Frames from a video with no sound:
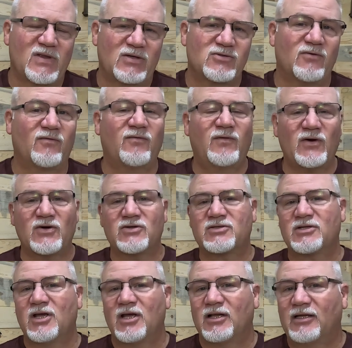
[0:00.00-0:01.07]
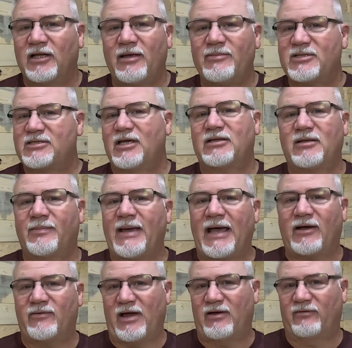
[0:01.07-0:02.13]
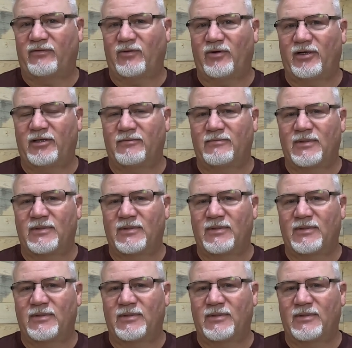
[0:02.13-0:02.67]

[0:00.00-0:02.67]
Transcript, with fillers: So first, let me set the background for you.